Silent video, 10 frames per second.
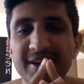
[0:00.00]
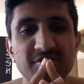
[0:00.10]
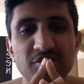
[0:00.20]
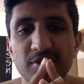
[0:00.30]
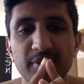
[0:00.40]

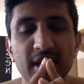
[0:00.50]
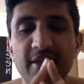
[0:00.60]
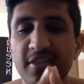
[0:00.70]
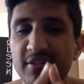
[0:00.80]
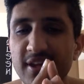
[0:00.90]
or something. I
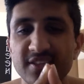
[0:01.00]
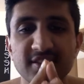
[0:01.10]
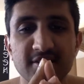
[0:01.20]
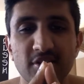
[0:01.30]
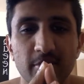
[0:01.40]
think that's
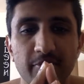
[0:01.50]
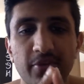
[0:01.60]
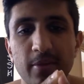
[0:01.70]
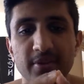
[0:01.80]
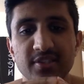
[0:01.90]
the term for
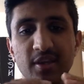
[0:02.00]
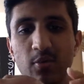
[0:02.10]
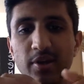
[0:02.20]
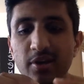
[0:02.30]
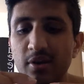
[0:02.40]
it. But it's like
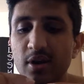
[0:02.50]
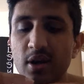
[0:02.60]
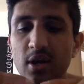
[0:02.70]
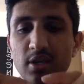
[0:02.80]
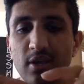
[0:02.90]
when you
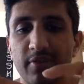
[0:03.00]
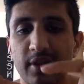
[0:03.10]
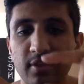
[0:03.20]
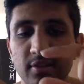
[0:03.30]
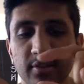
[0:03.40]
have
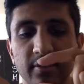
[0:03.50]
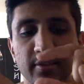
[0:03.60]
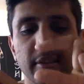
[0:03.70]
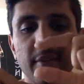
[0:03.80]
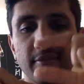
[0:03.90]
like
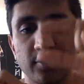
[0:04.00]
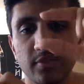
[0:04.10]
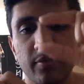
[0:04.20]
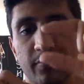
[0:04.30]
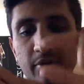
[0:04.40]
levels
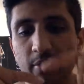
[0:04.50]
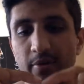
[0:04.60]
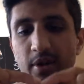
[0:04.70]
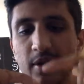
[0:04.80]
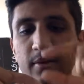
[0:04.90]
of your
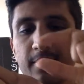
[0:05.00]
vertebrae,